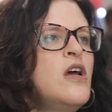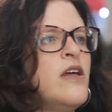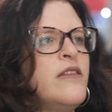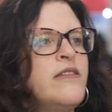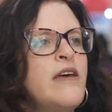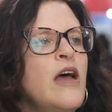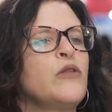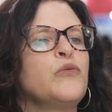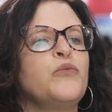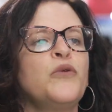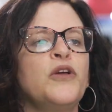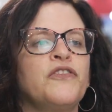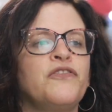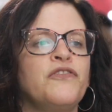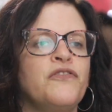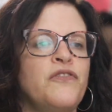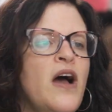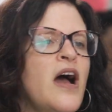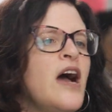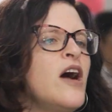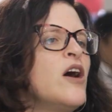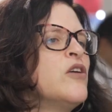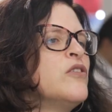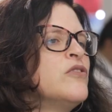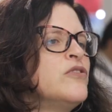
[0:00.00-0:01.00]
that we
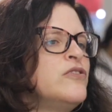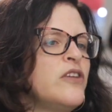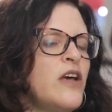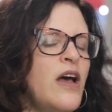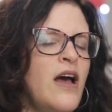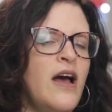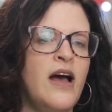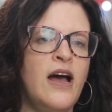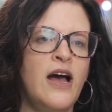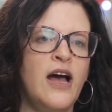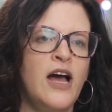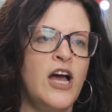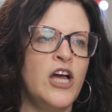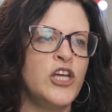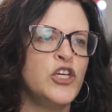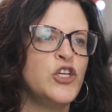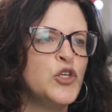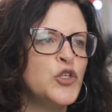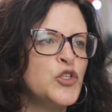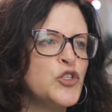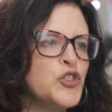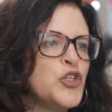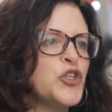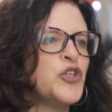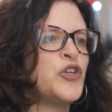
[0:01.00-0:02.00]
found a
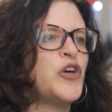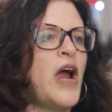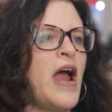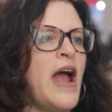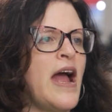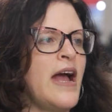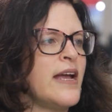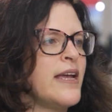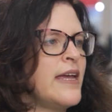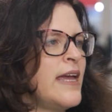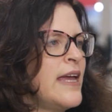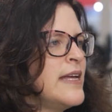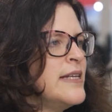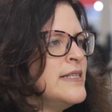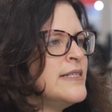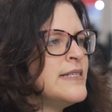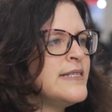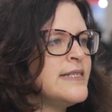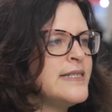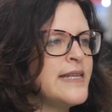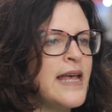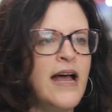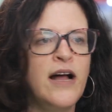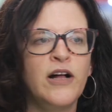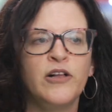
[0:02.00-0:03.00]
huge crack in
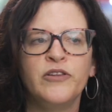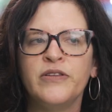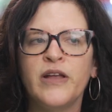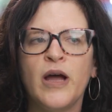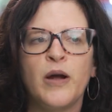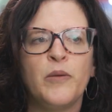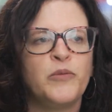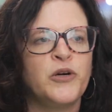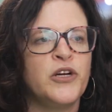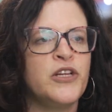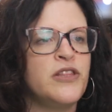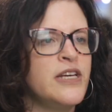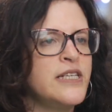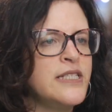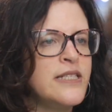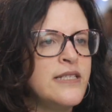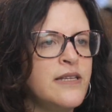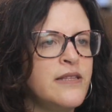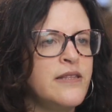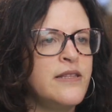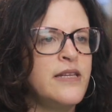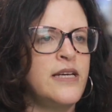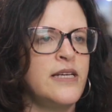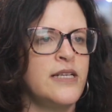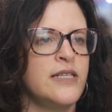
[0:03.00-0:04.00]
cell number this
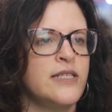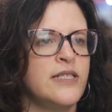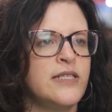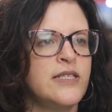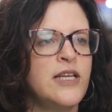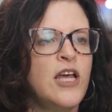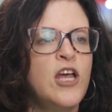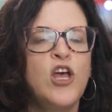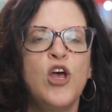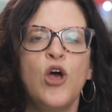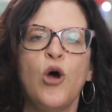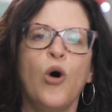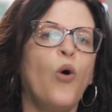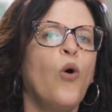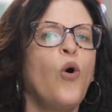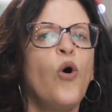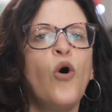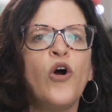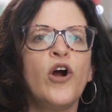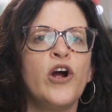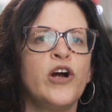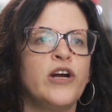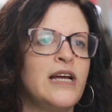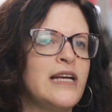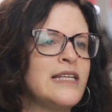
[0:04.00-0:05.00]
and this,
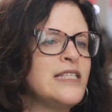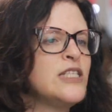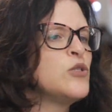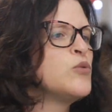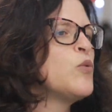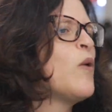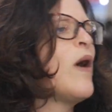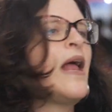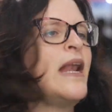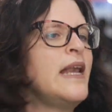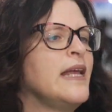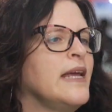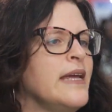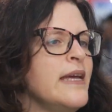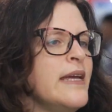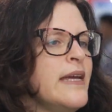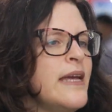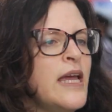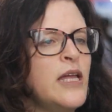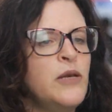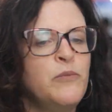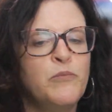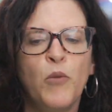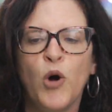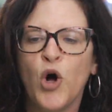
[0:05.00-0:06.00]
or a swelling
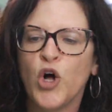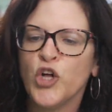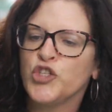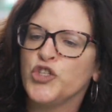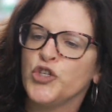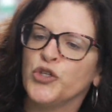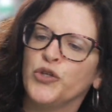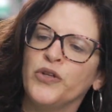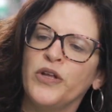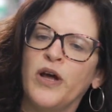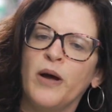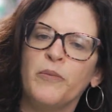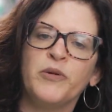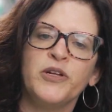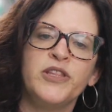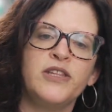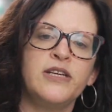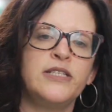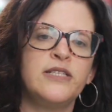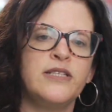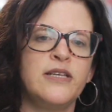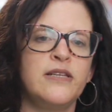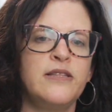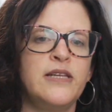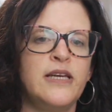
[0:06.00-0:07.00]
in module number
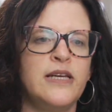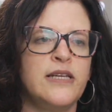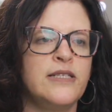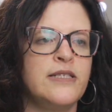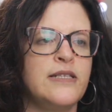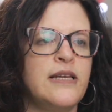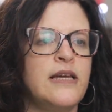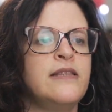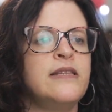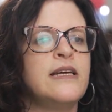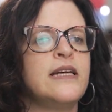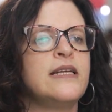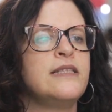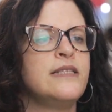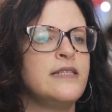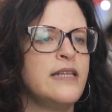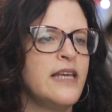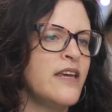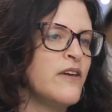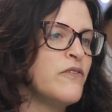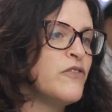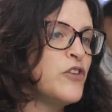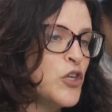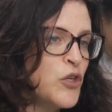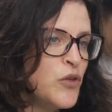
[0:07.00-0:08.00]
this and this, and then
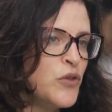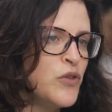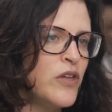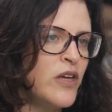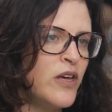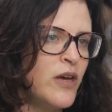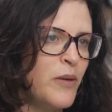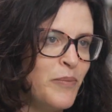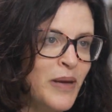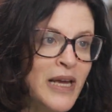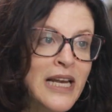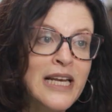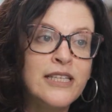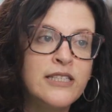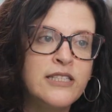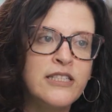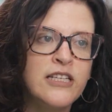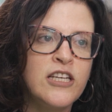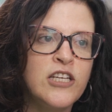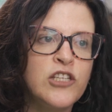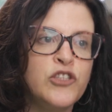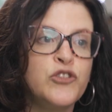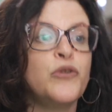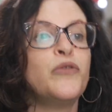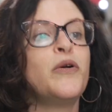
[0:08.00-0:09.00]
give you the
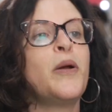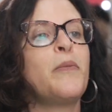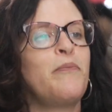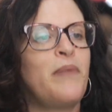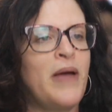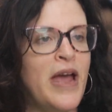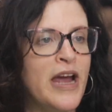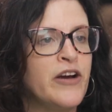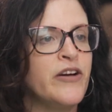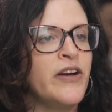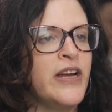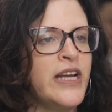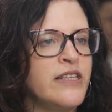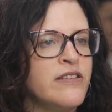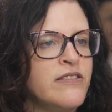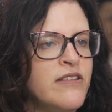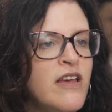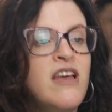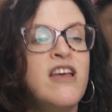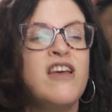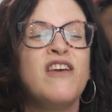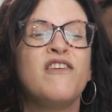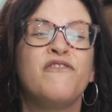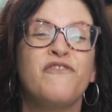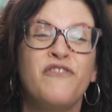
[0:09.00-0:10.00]
ability to repair it
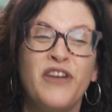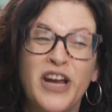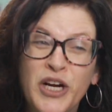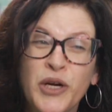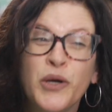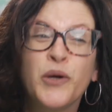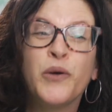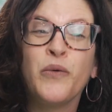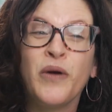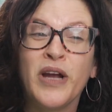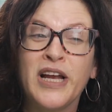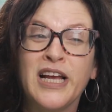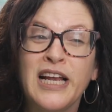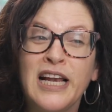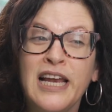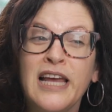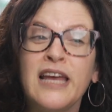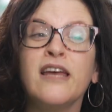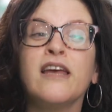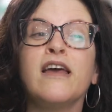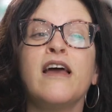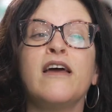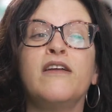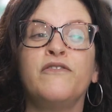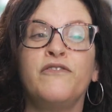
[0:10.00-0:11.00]
very
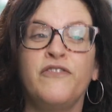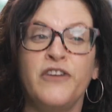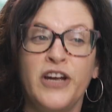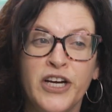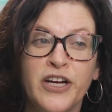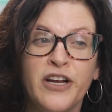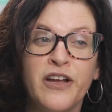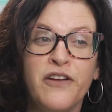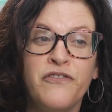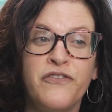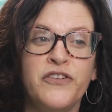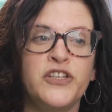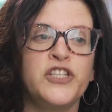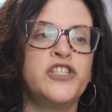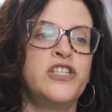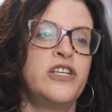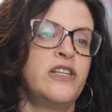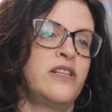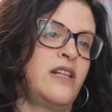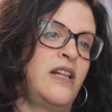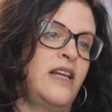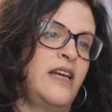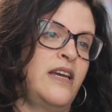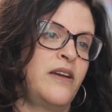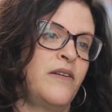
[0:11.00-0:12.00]
quickly and very
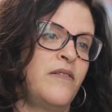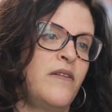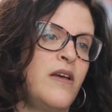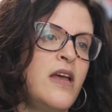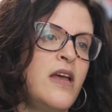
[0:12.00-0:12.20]
efficiently.